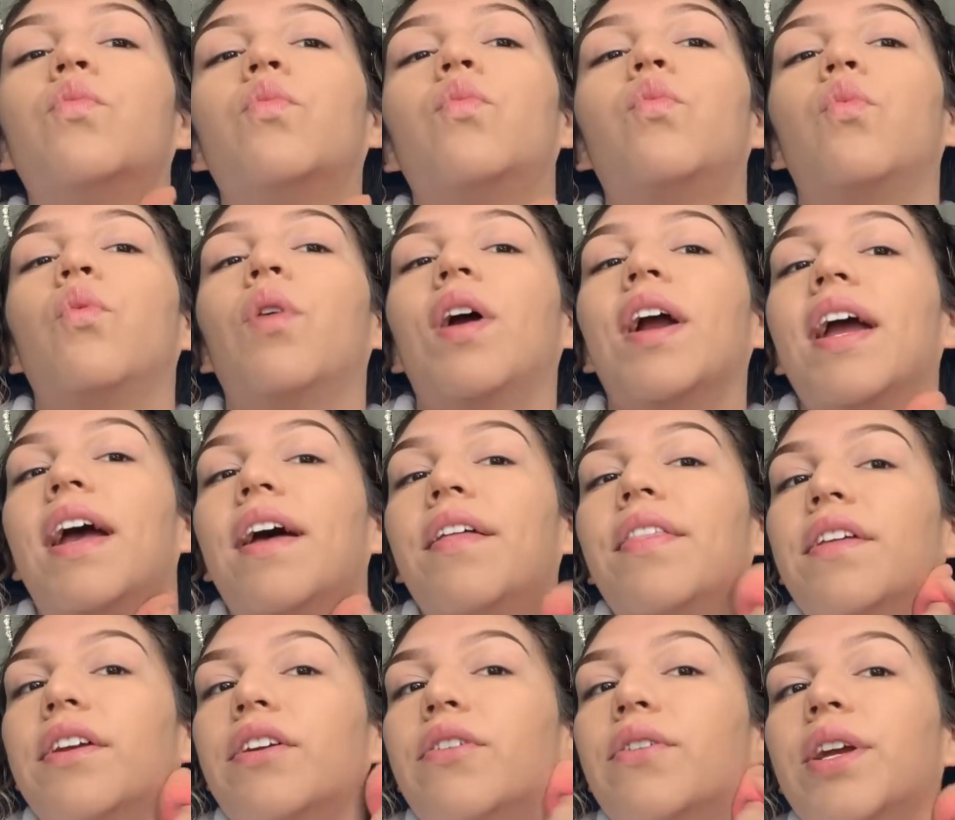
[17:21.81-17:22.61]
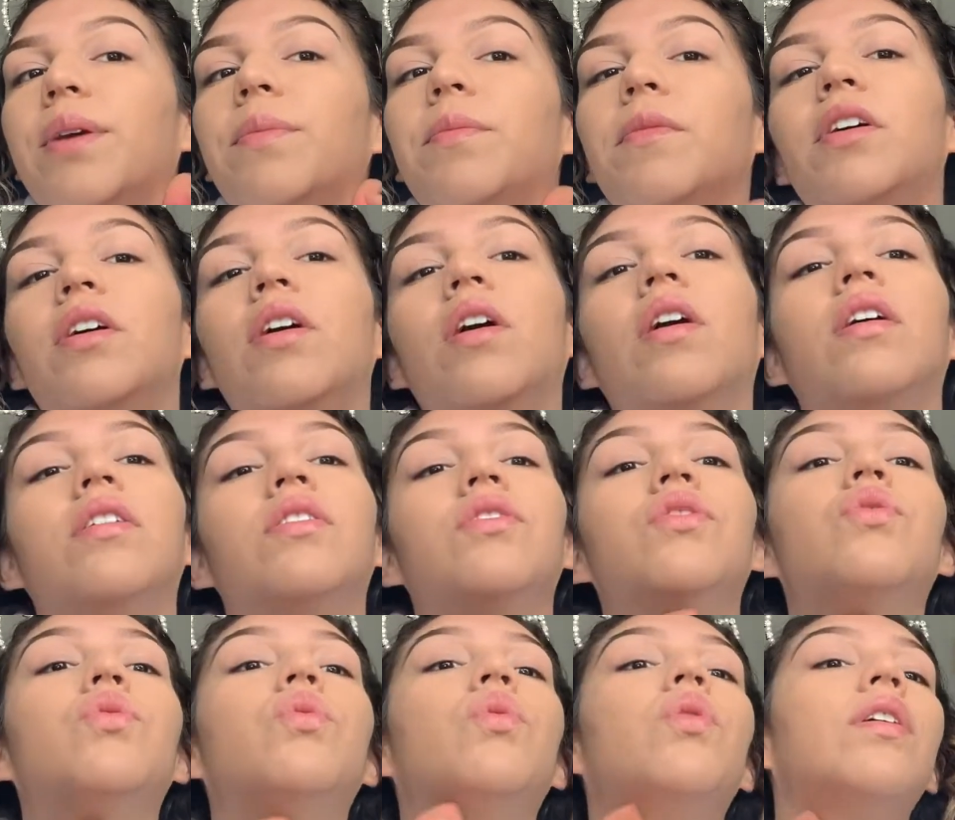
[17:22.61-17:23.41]
where I had the cream
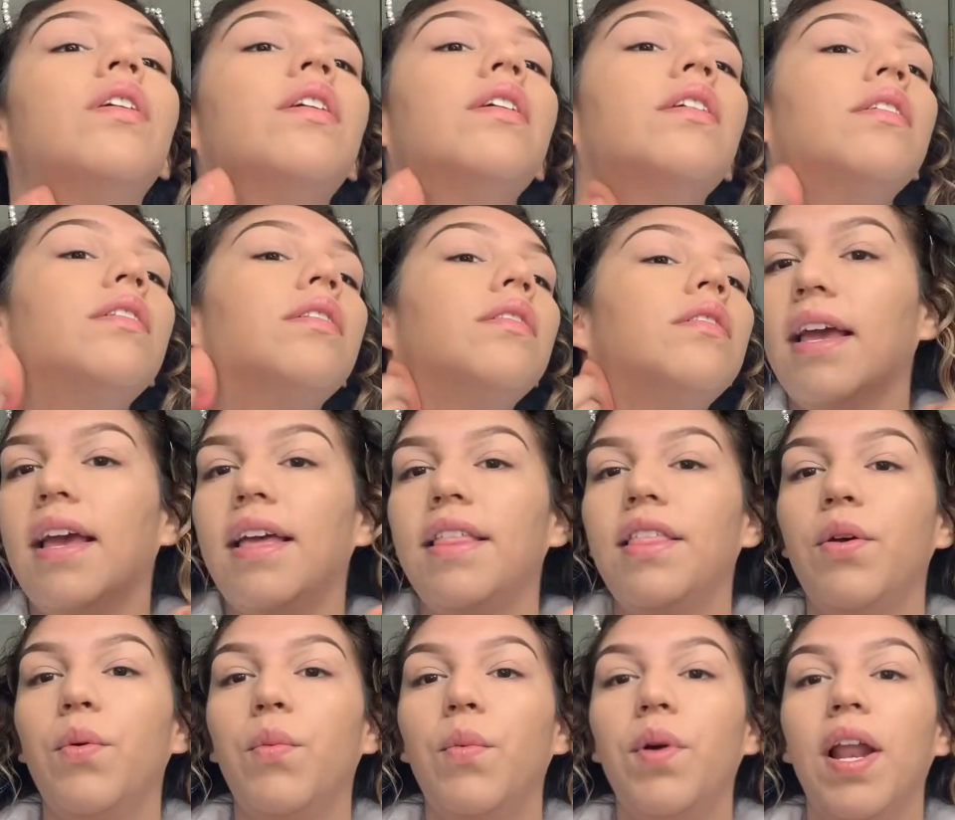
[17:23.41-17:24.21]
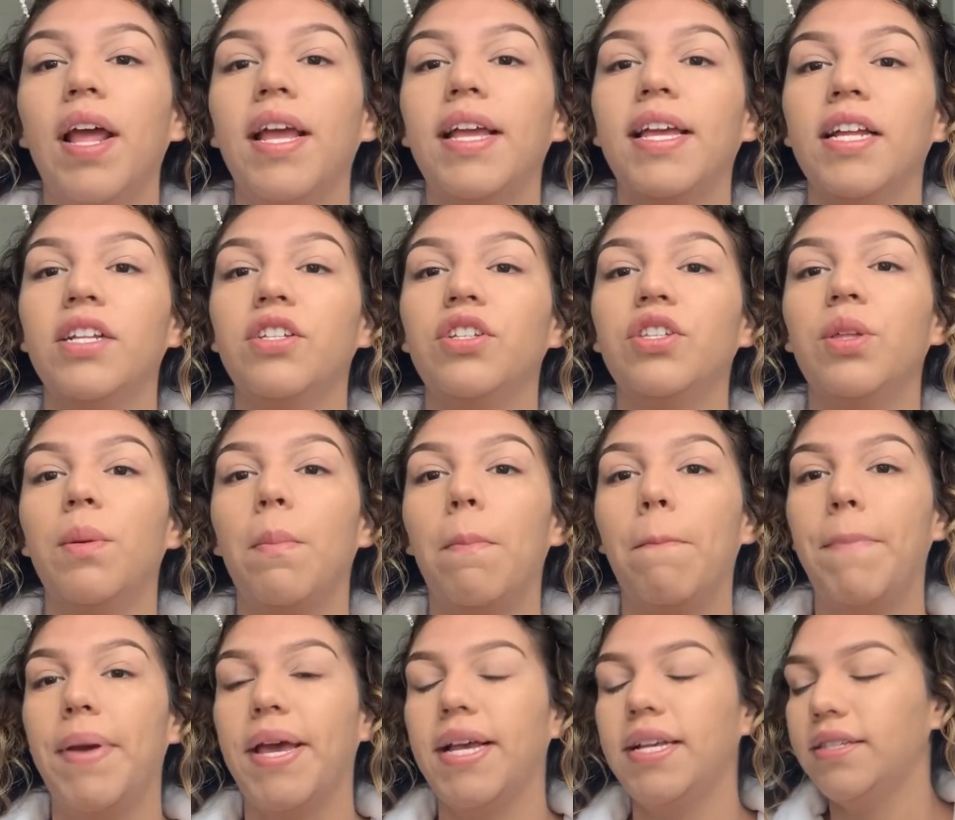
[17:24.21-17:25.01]
contour, and then when I get to the
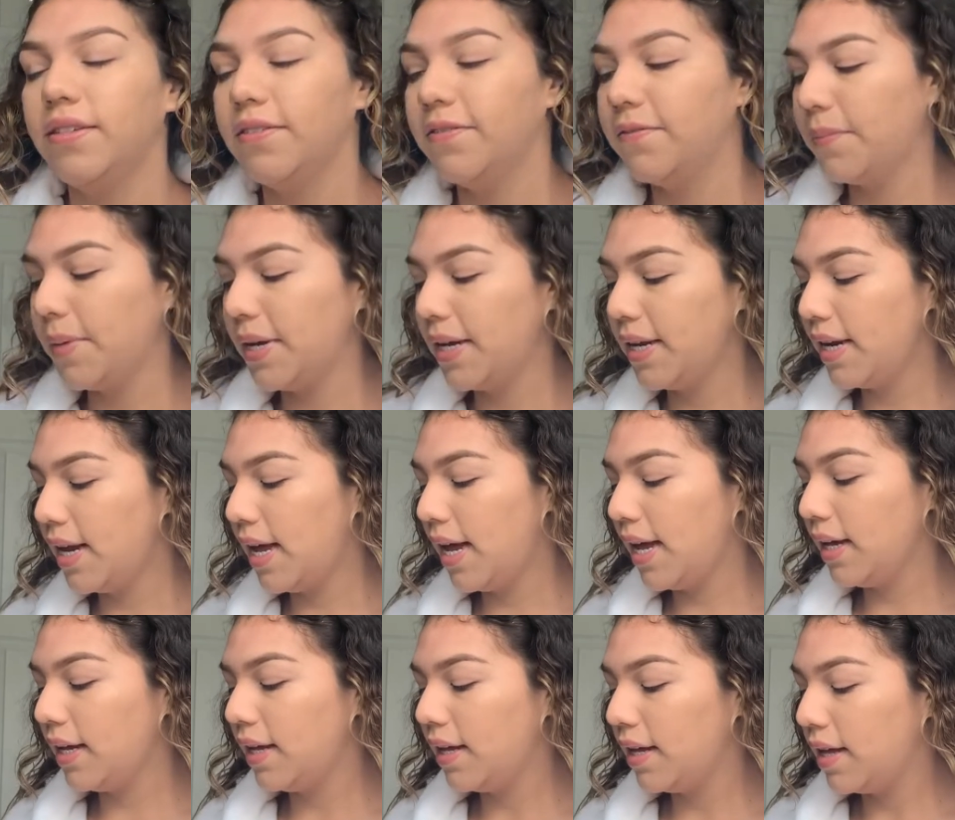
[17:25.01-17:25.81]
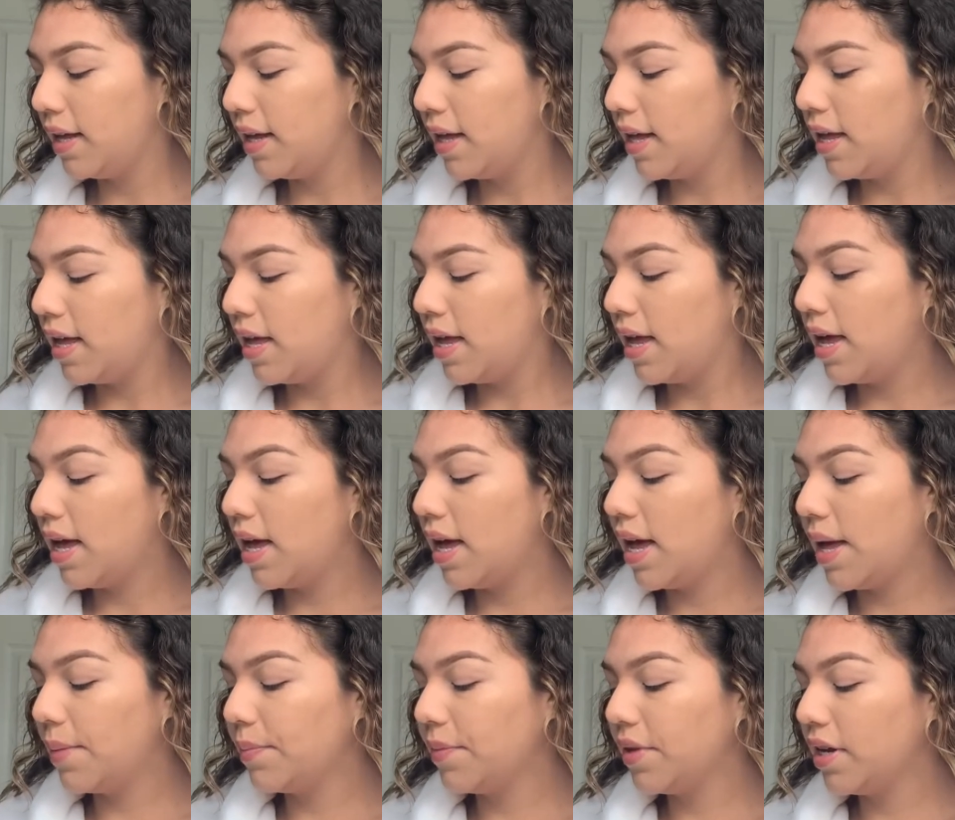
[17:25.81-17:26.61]
base of my neck,
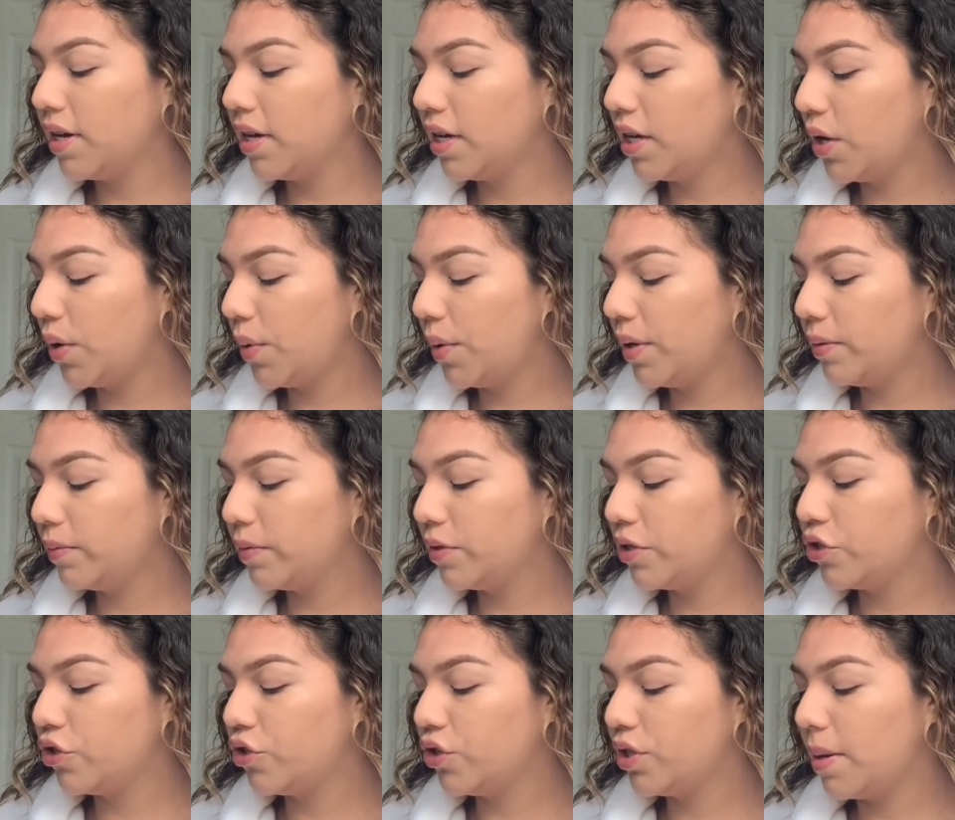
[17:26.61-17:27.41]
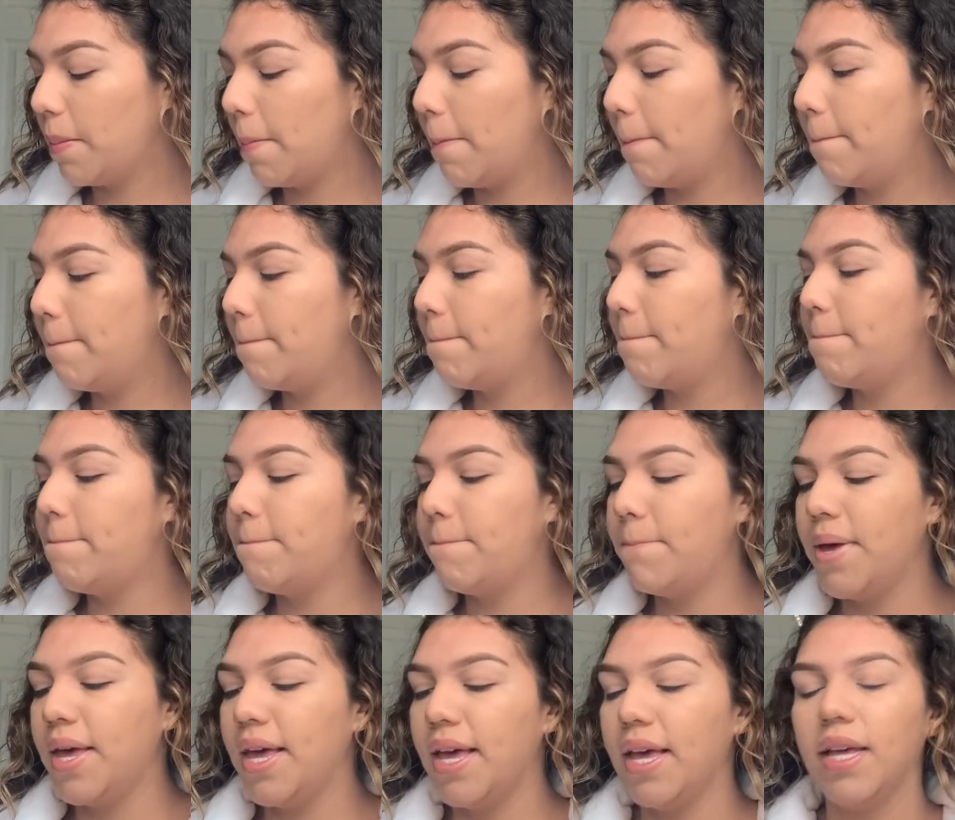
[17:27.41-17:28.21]
I'm gonna go in with just a
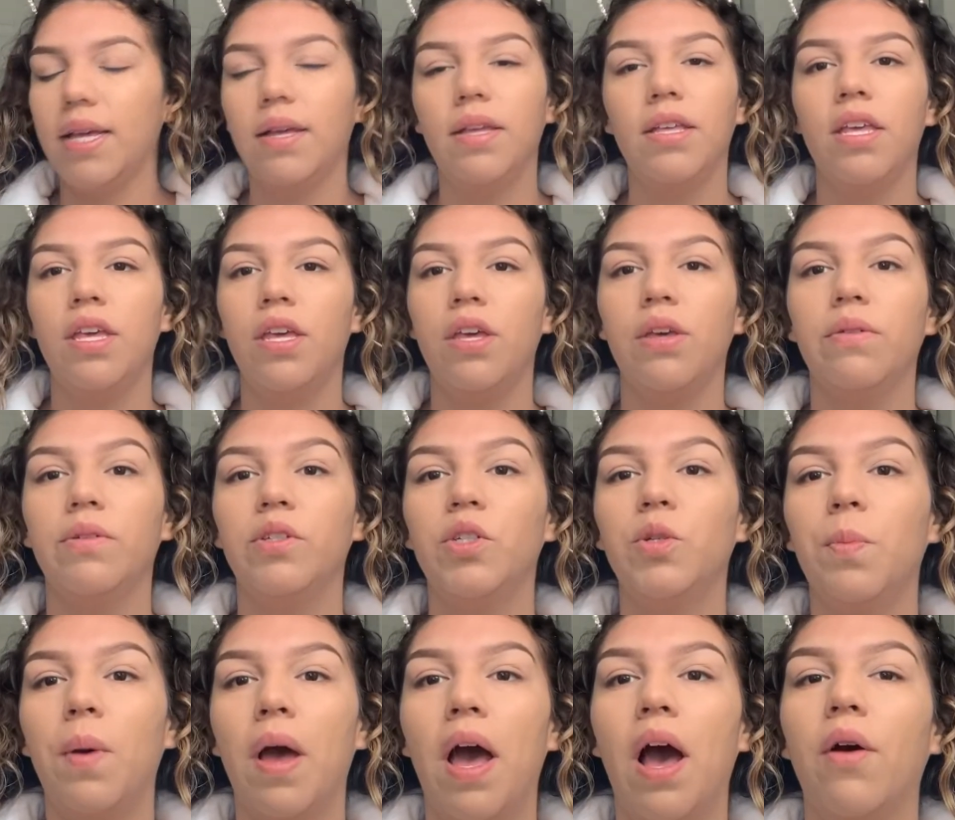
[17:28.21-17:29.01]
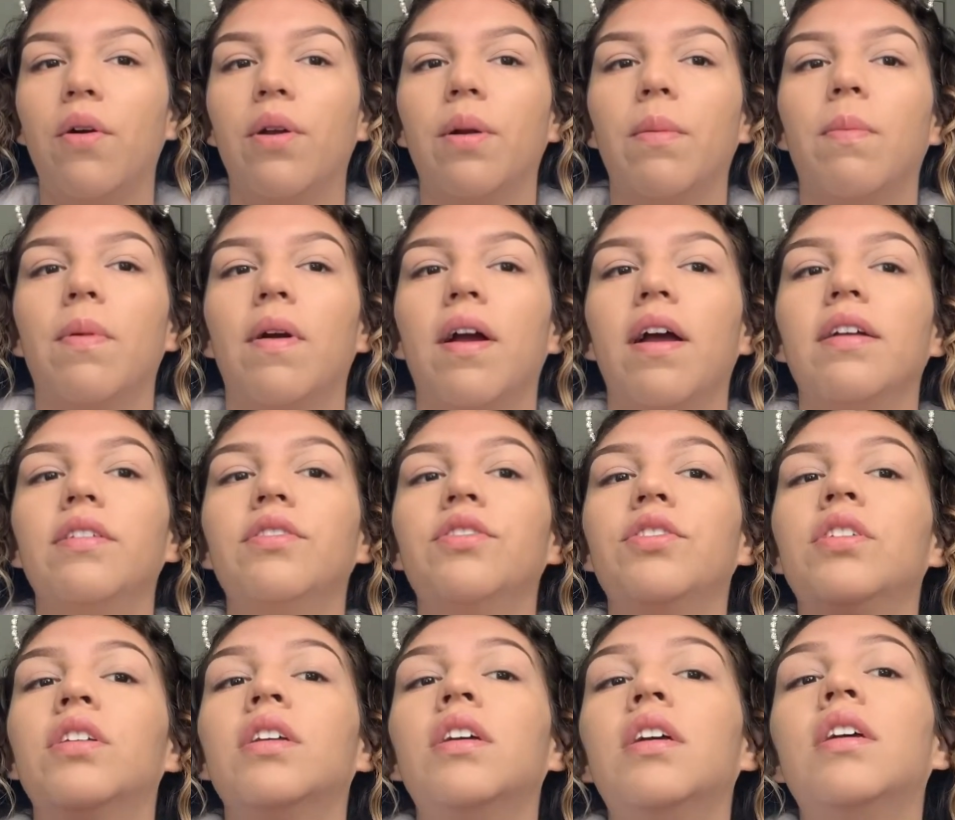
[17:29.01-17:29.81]
big huge powder
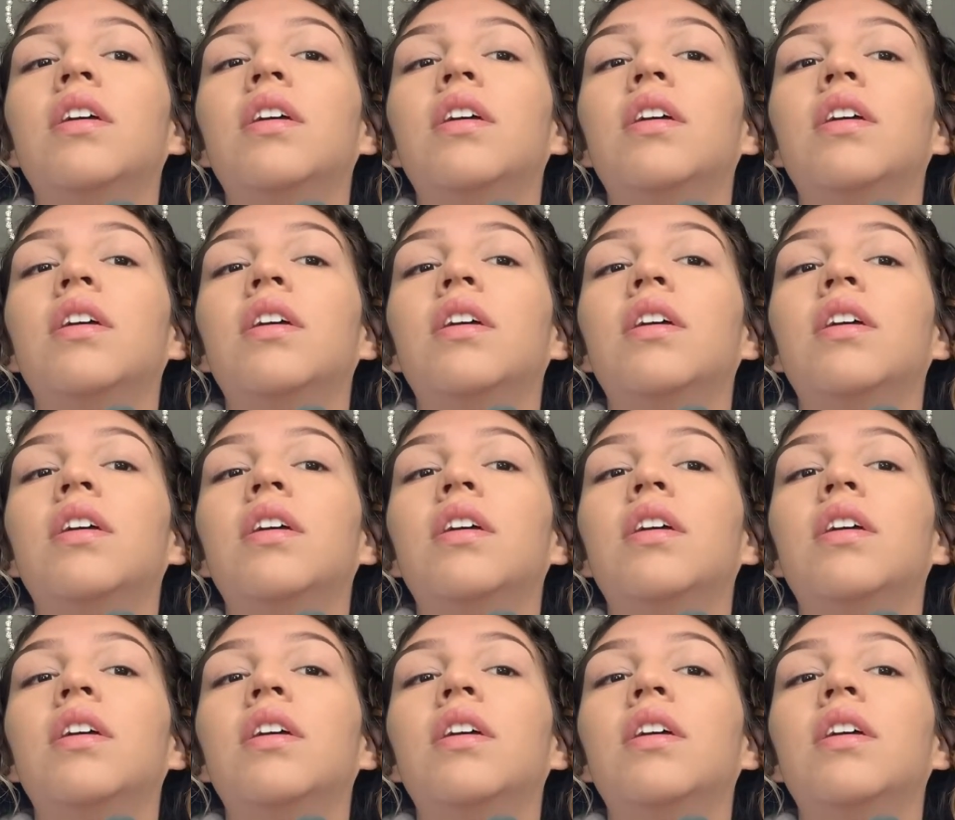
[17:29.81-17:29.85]
brush,